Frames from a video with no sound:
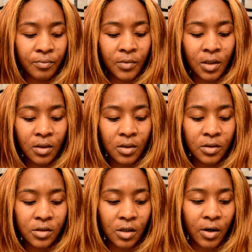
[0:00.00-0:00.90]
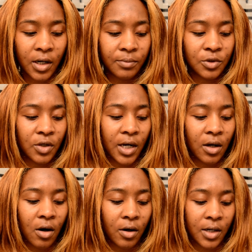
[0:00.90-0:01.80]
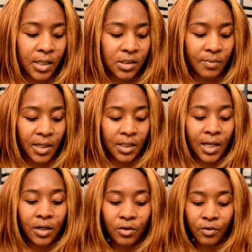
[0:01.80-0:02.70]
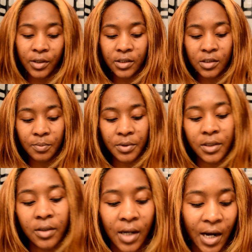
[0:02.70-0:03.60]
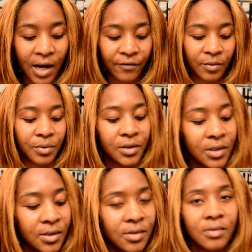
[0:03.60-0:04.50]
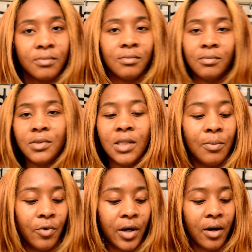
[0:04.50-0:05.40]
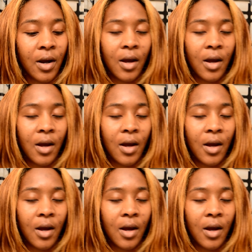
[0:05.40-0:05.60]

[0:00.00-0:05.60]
Sorry, I'm trying hard not to make a lot of noise, but I have to put this somewhere.